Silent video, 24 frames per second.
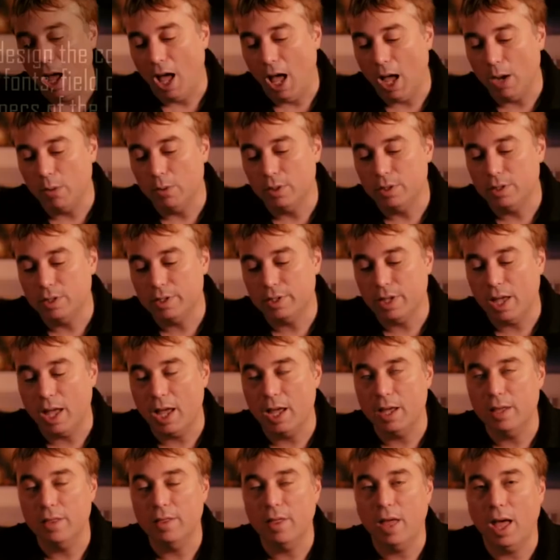I would
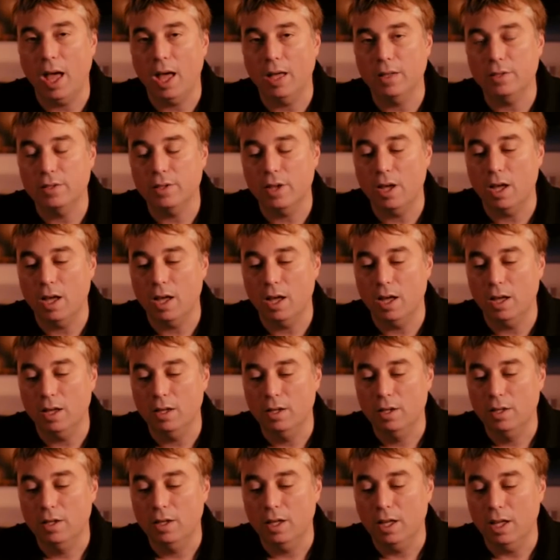say that
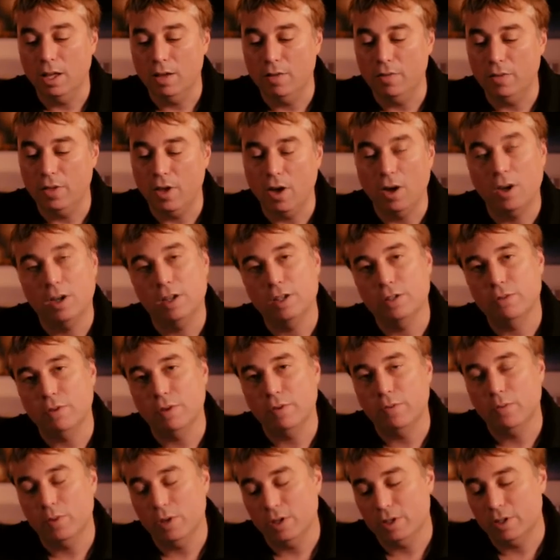if the Oculus
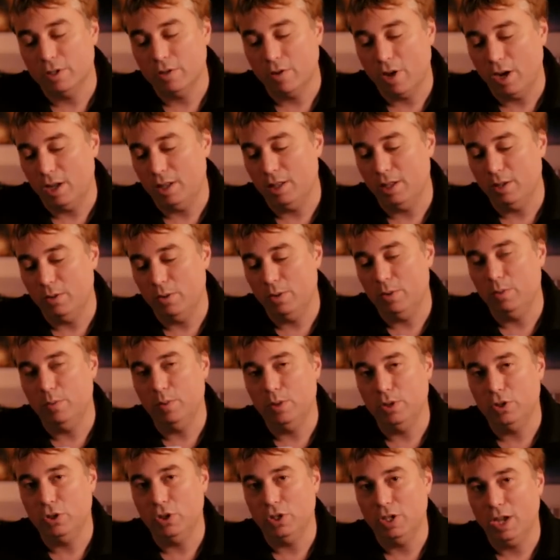Rift works correctly,
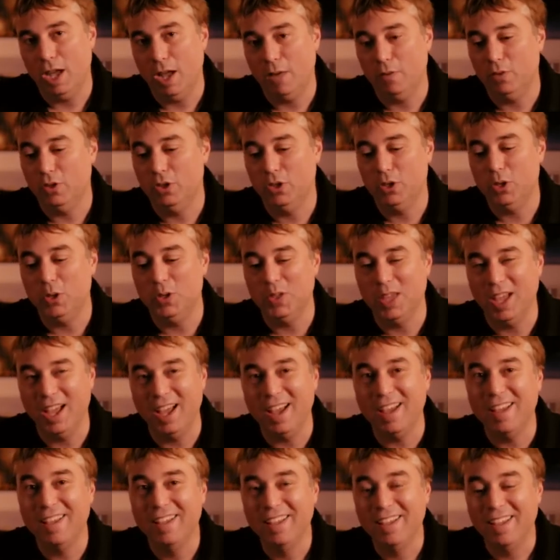we shouldn't have to do
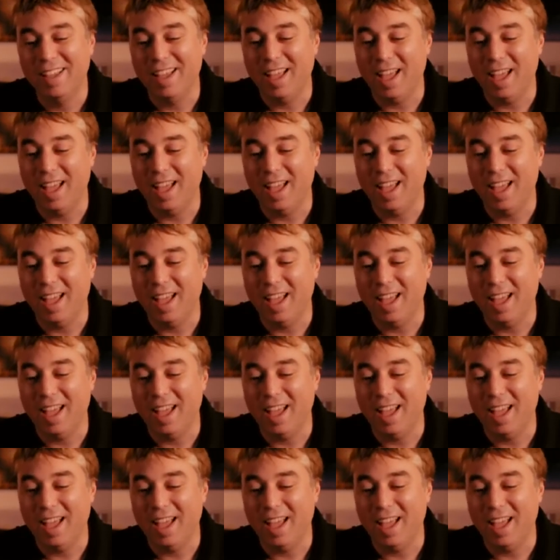that,